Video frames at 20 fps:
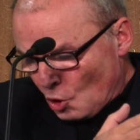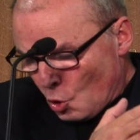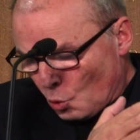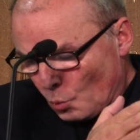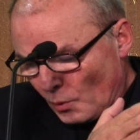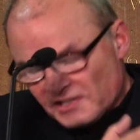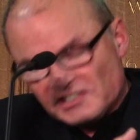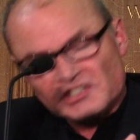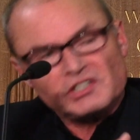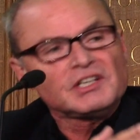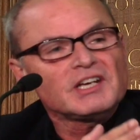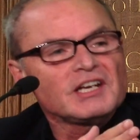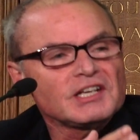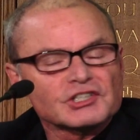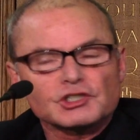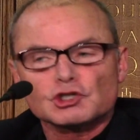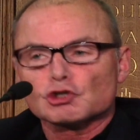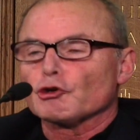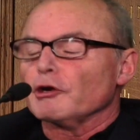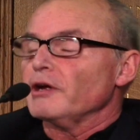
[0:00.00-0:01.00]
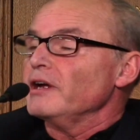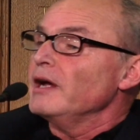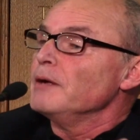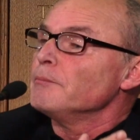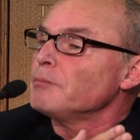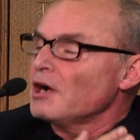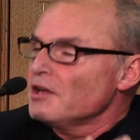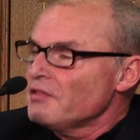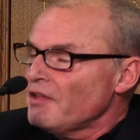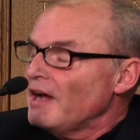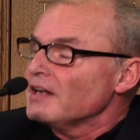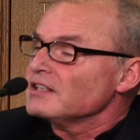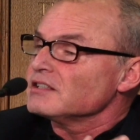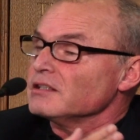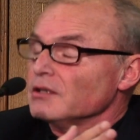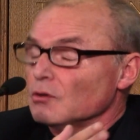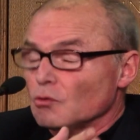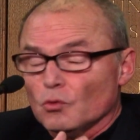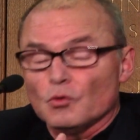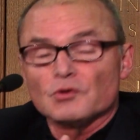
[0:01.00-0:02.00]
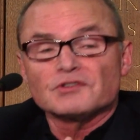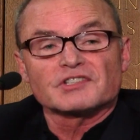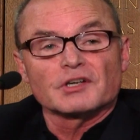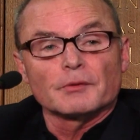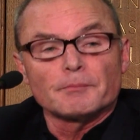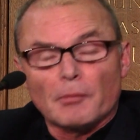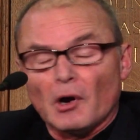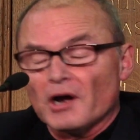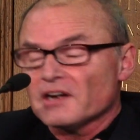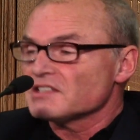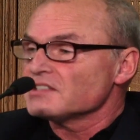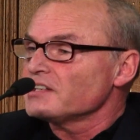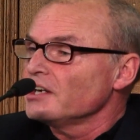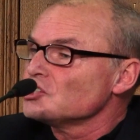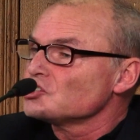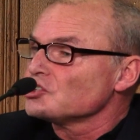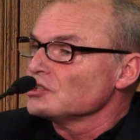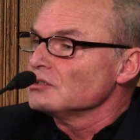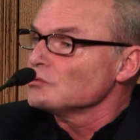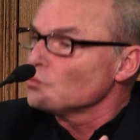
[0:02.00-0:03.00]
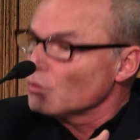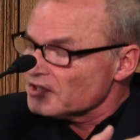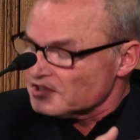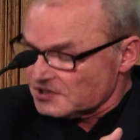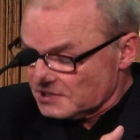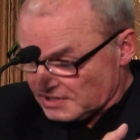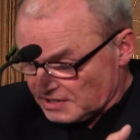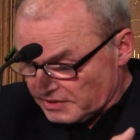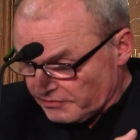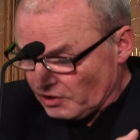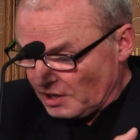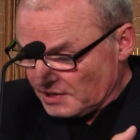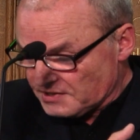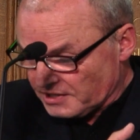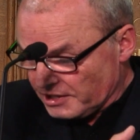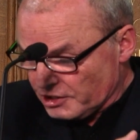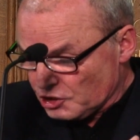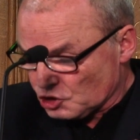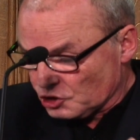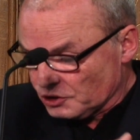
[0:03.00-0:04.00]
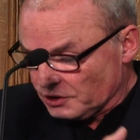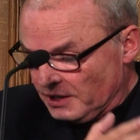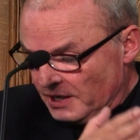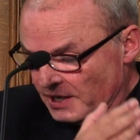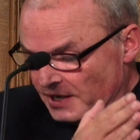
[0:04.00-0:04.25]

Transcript: Western history, and by that also, by extension, Western civilization,